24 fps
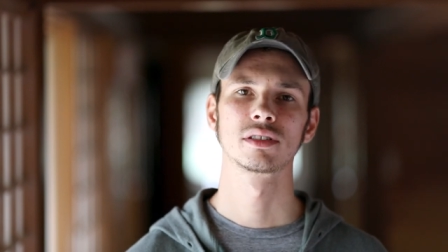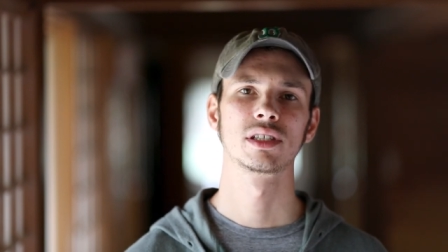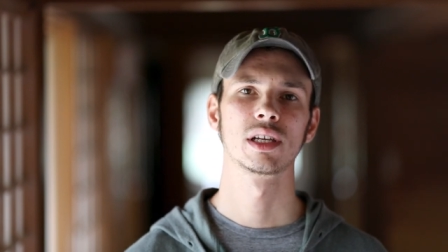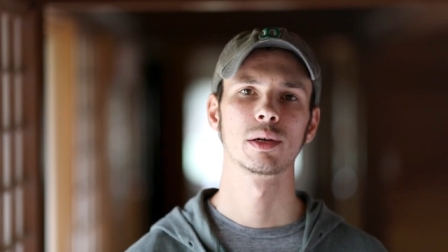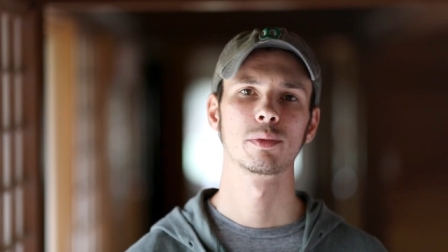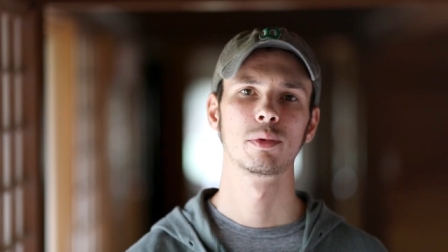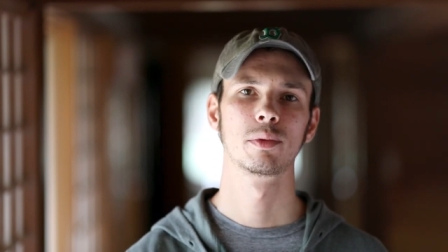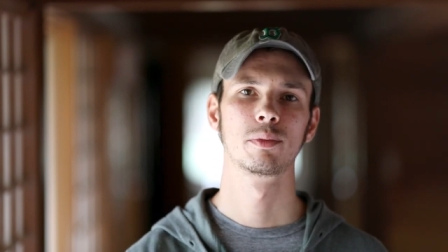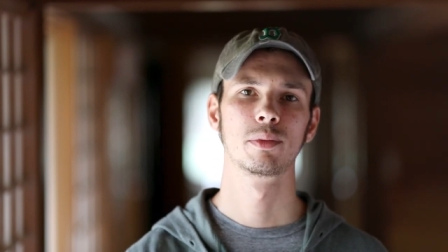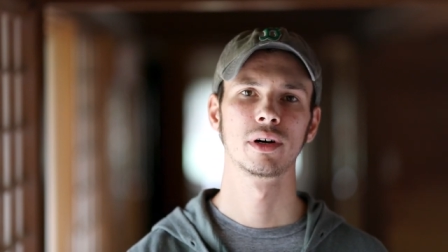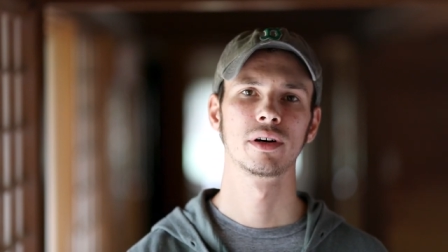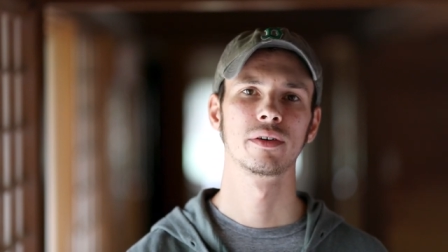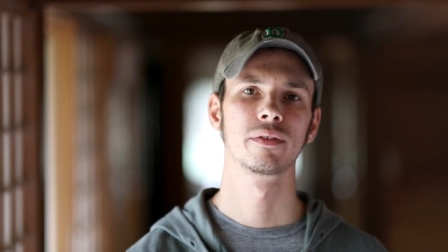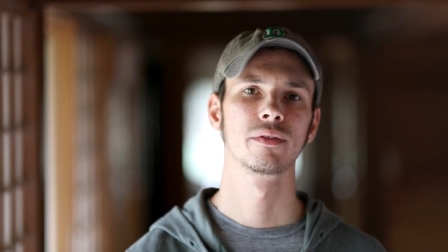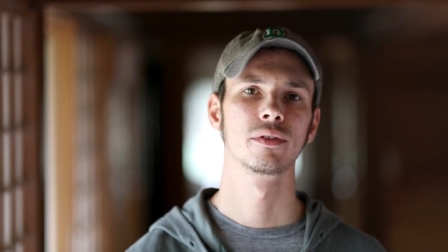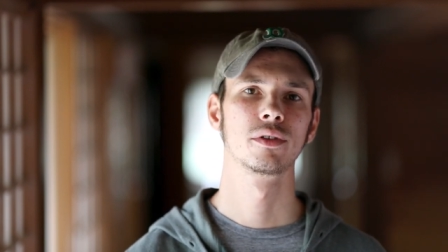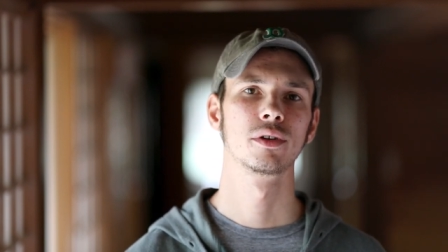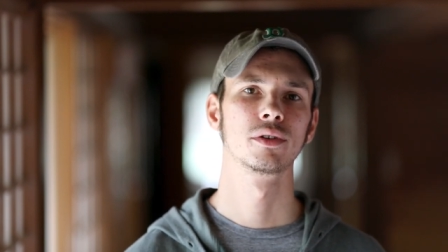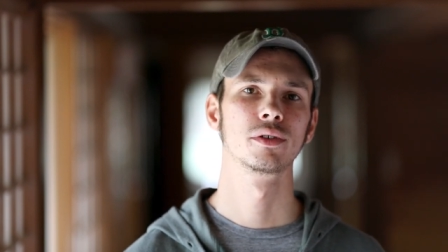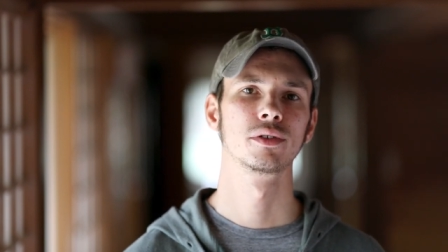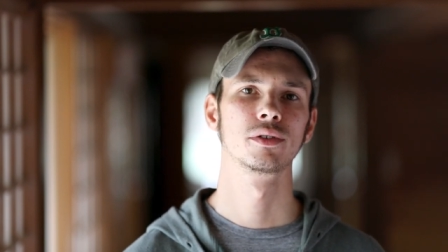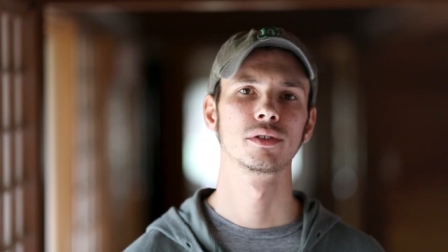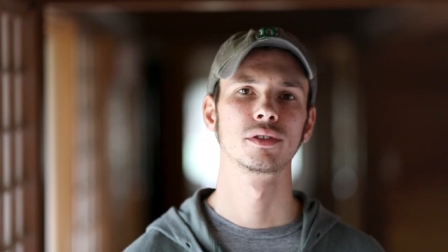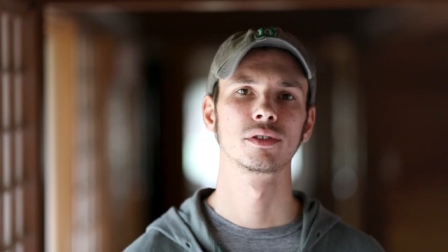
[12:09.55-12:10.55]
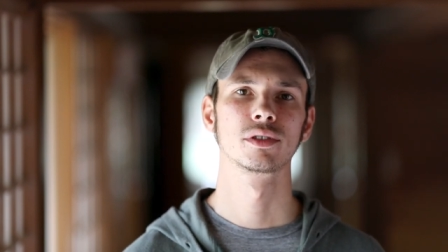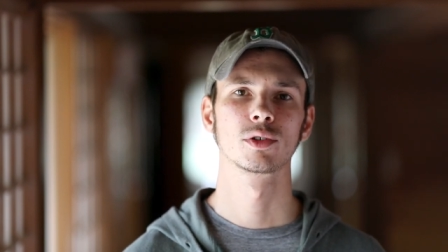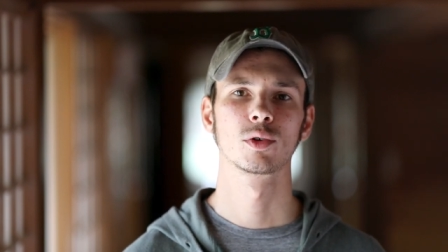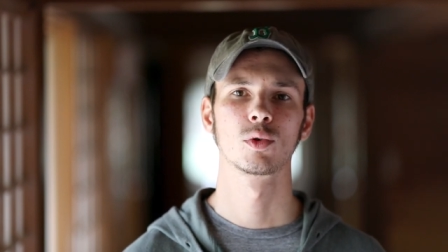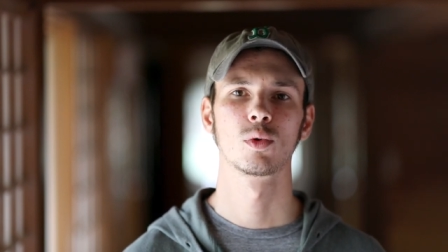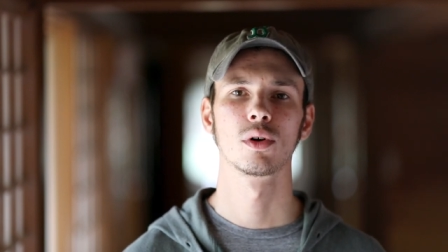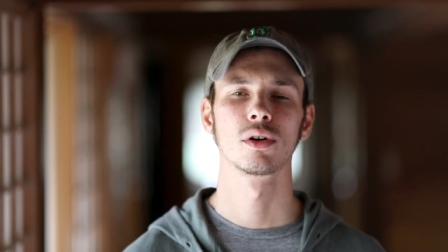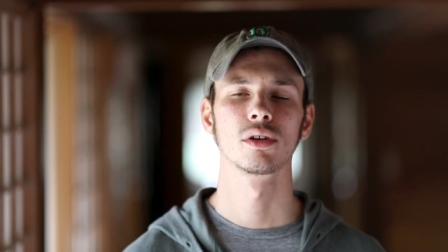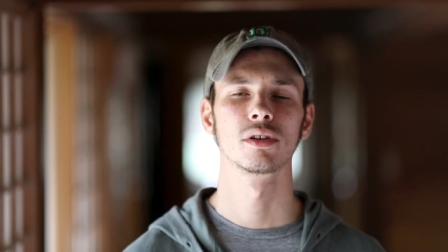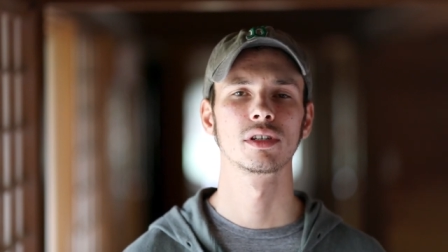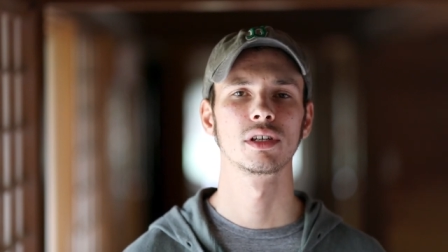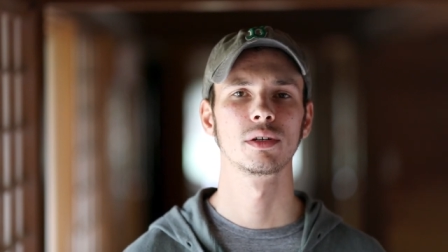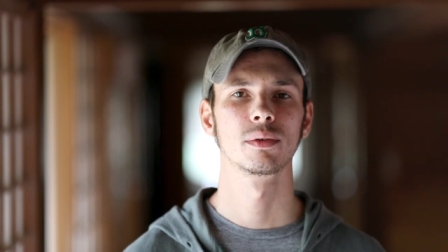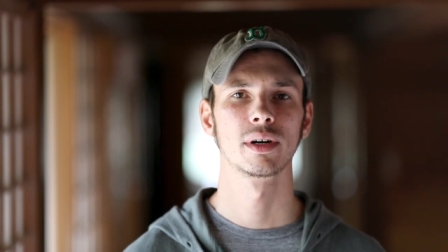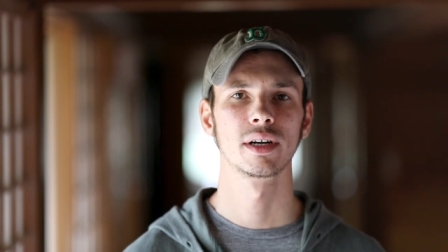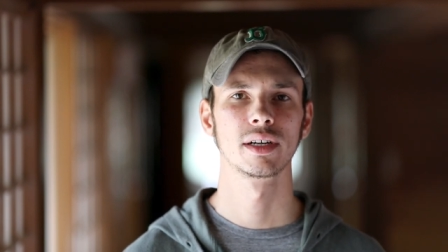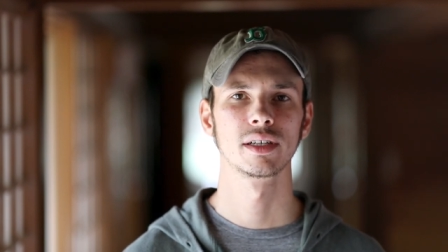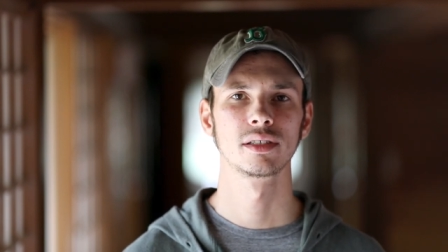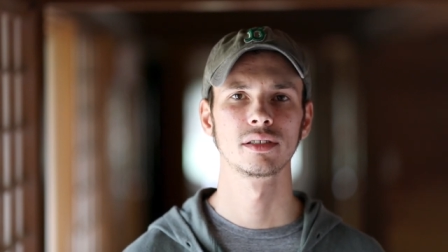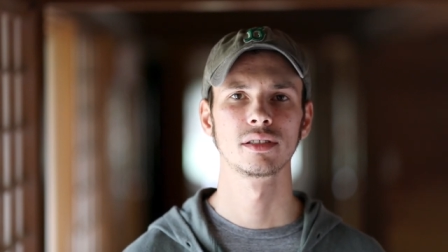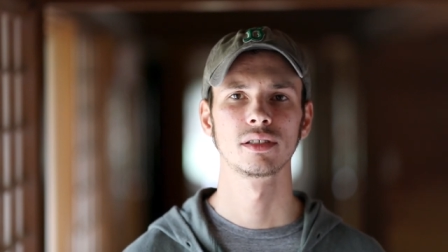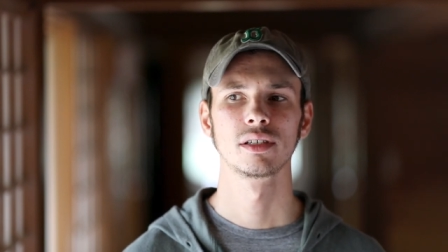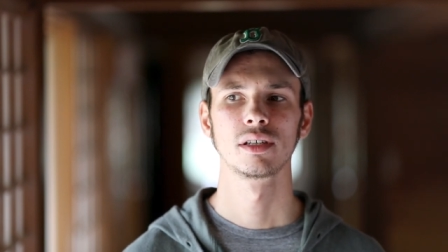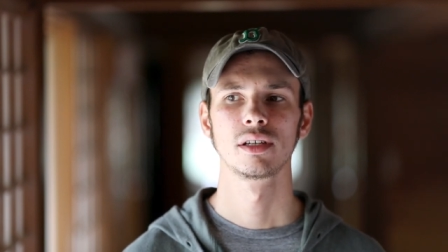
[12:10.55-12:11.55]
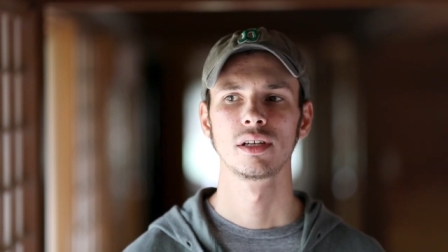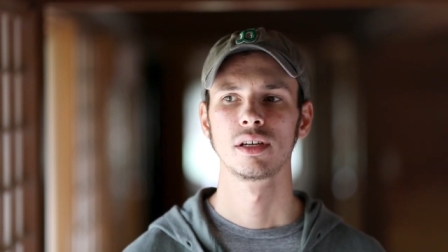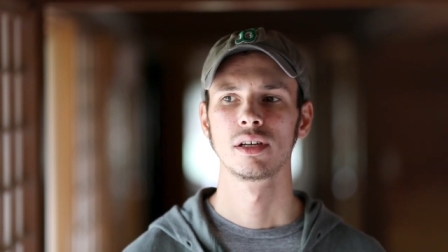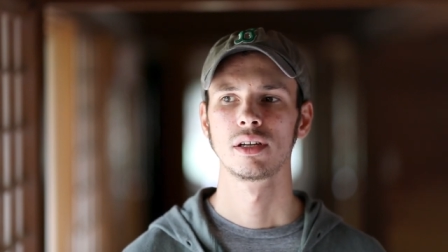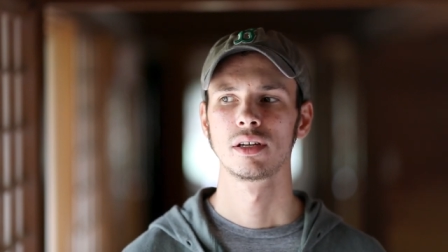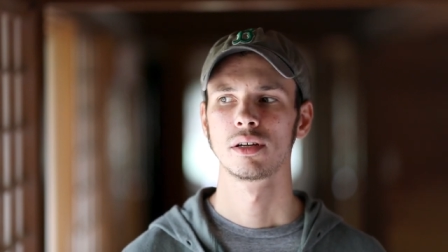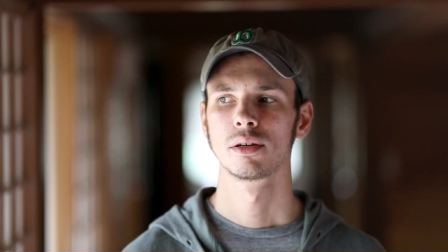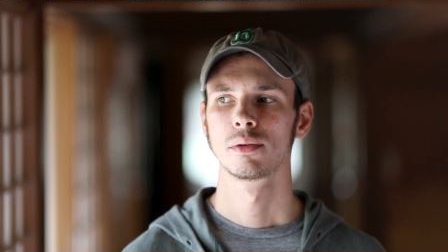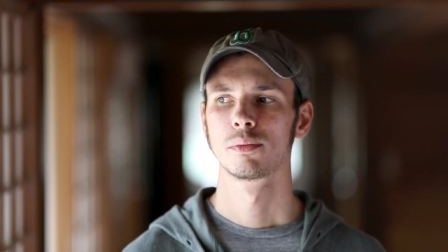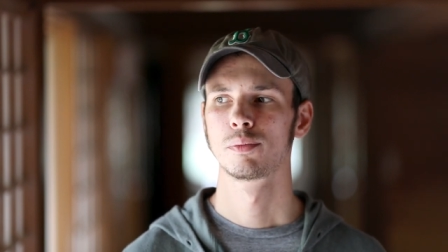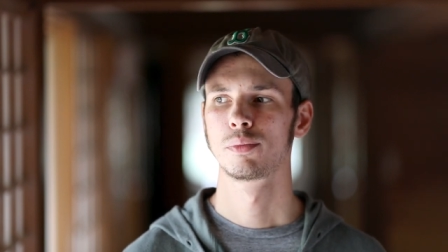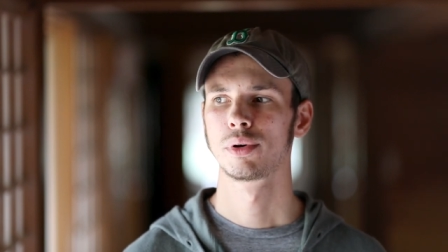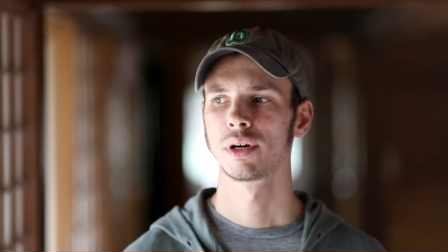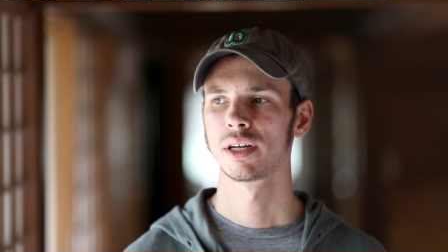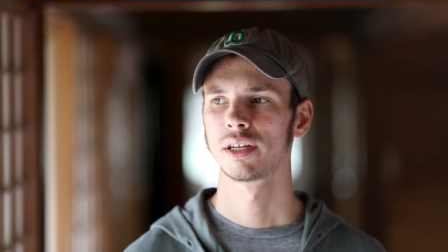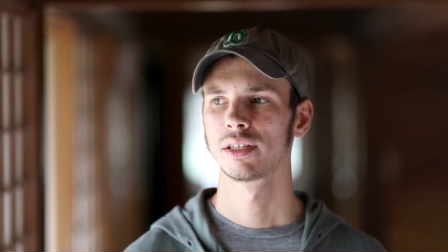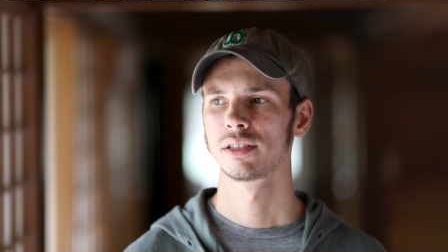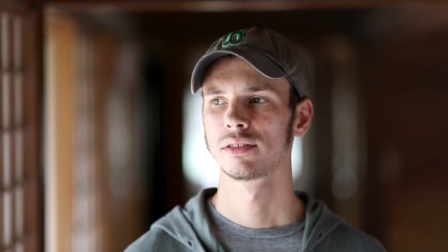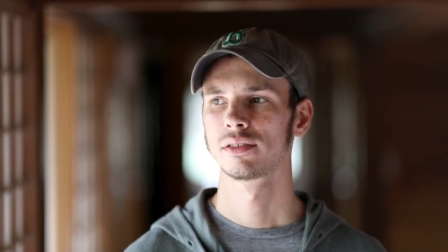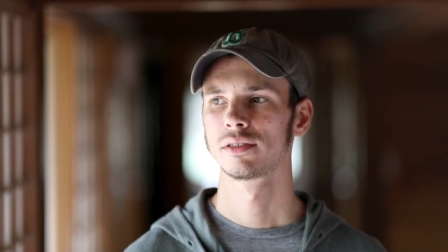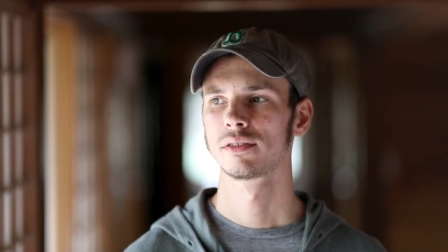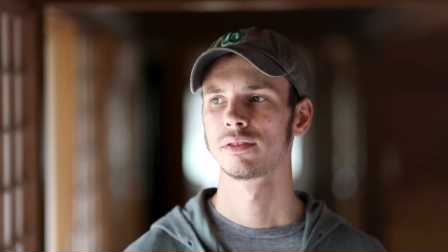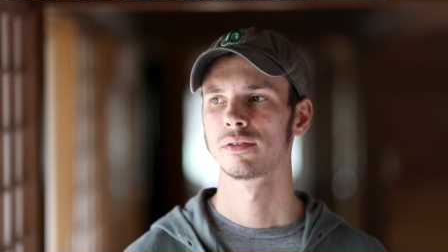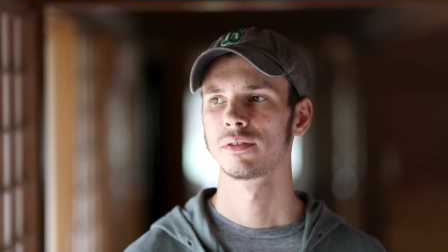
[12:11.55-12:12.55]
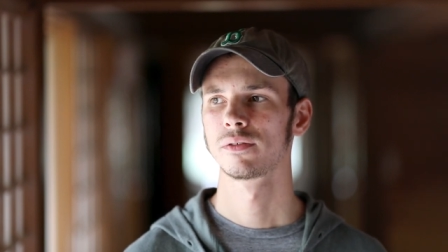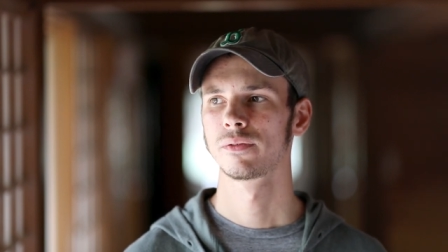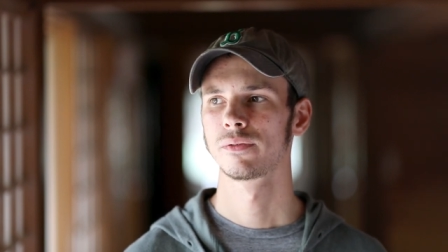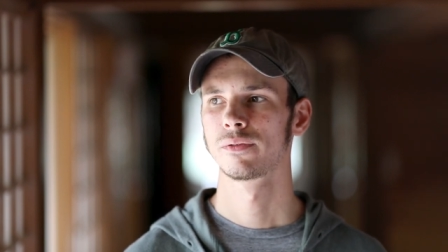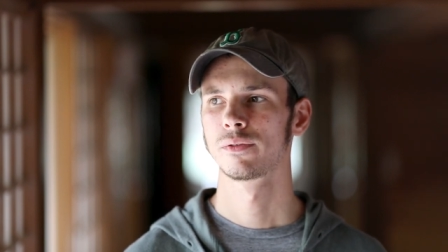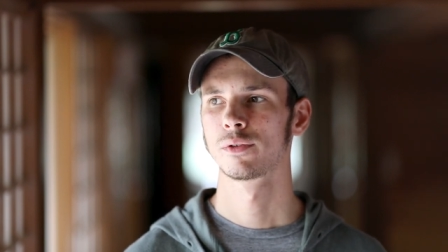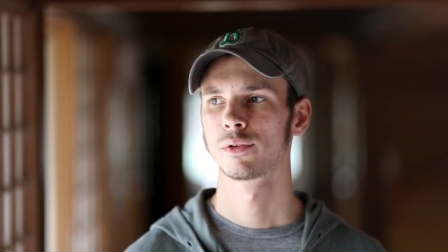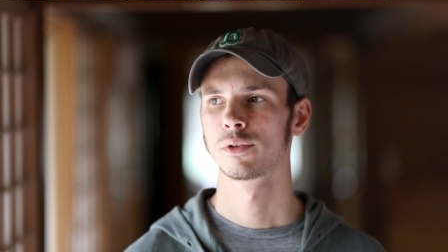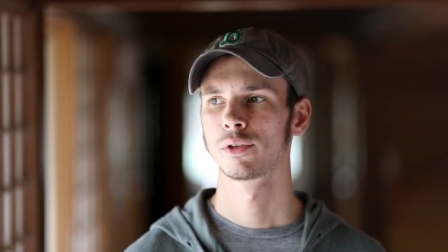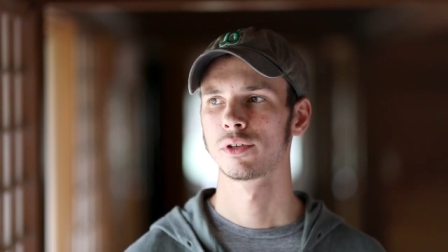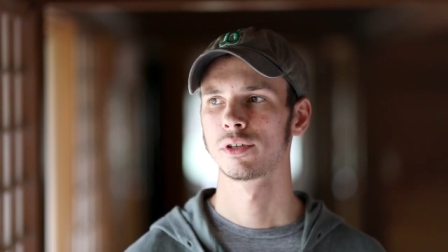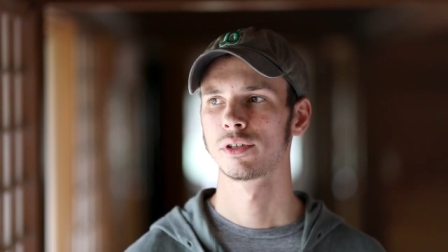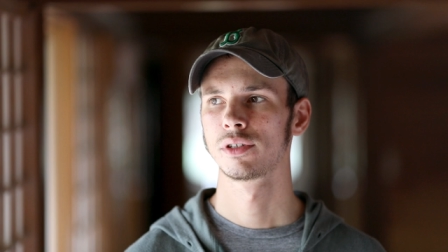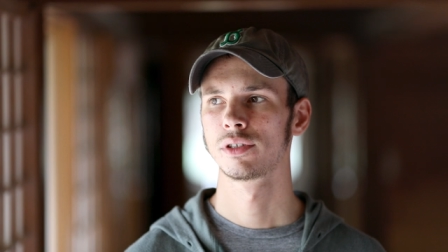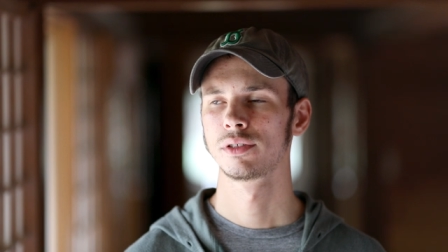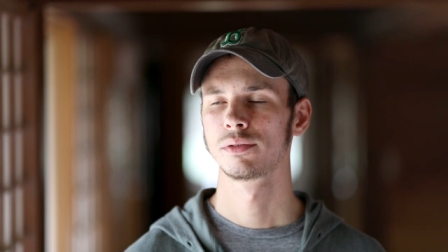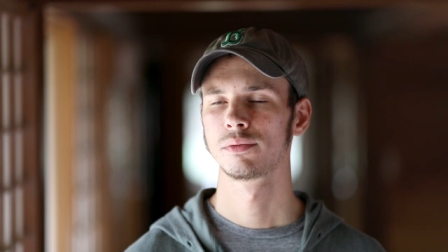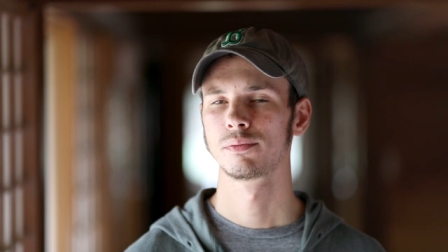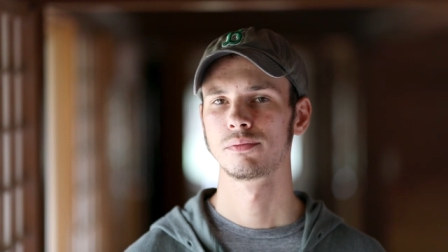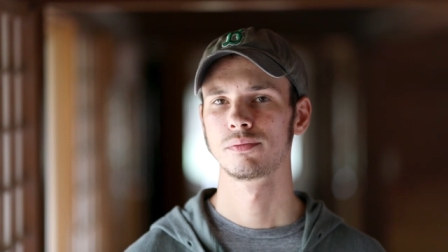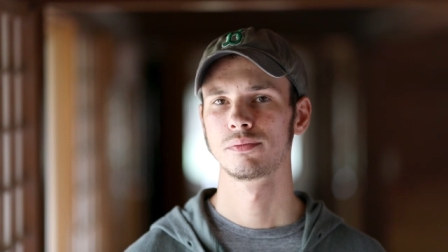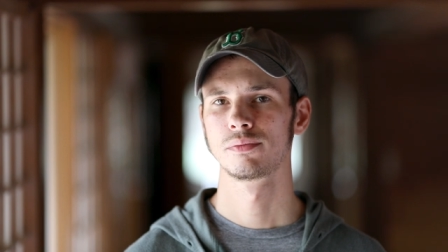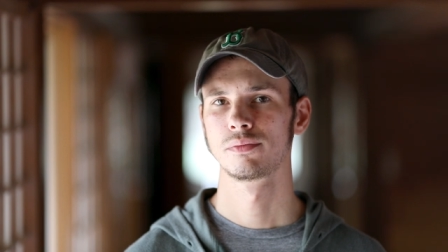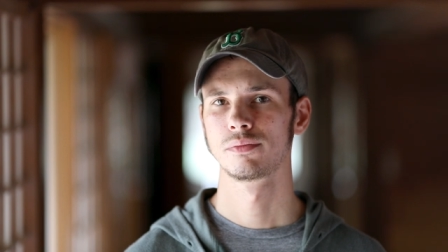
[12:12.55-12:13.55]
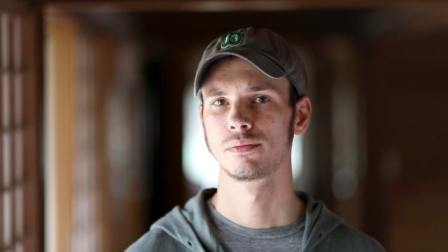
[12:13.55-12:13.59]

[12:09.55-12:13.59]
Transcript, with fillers: step above those quality-wise, but for